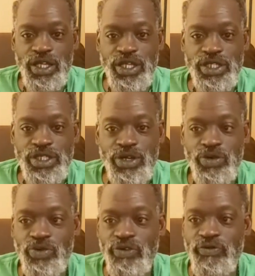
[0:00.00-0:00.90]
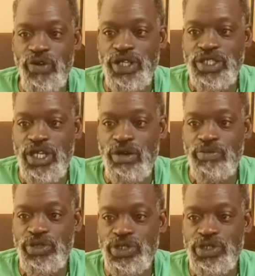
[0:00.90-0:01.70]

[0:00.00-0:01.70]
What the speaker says: Let's go and refresh a couple of